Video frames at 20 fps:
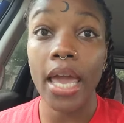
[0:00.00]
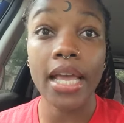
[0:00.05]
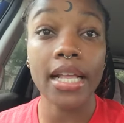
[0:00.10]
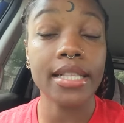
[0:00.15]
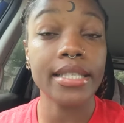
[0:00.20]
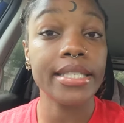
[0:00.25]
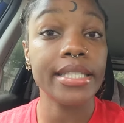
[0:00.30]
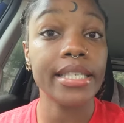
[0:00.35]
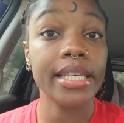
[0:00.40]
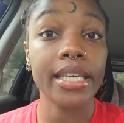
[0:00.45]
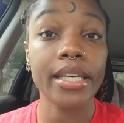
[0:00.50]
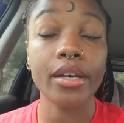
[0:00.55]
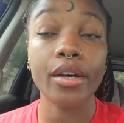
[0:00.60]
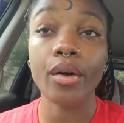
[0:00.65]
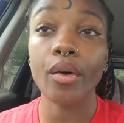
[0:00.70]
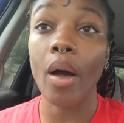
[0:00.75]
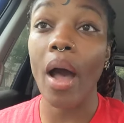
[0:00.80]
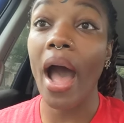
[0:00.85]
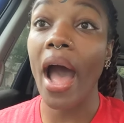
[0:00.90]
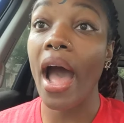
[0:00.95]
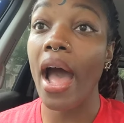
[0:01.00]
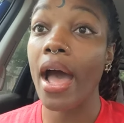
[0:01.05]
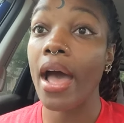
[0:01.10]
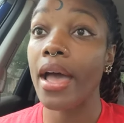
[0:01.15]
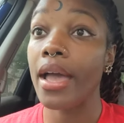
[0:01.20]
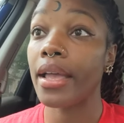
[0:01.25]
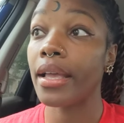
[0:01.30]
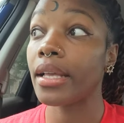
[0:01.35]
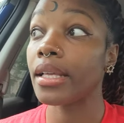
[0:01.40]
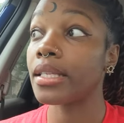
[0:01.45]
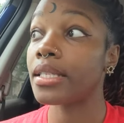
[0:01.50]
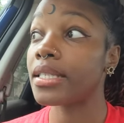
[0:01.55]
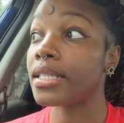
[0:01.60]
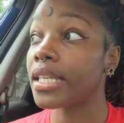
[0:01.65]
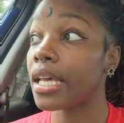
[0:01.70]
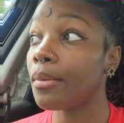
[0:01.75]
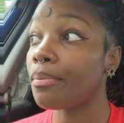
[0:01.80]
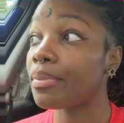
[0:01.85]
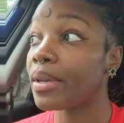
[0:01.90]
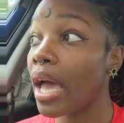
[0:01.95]
until I
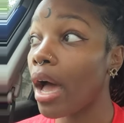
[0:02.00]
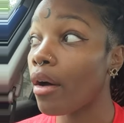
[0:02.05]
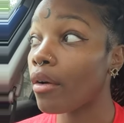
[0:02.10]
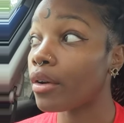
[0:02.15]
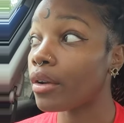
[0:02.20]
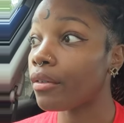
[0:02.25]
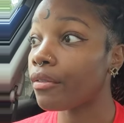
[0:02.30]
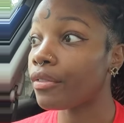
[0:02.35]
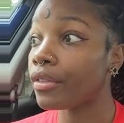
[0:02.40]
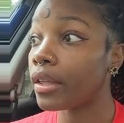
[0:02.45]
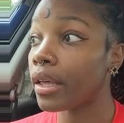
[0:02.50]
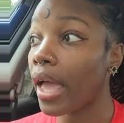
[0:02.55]
stepped out of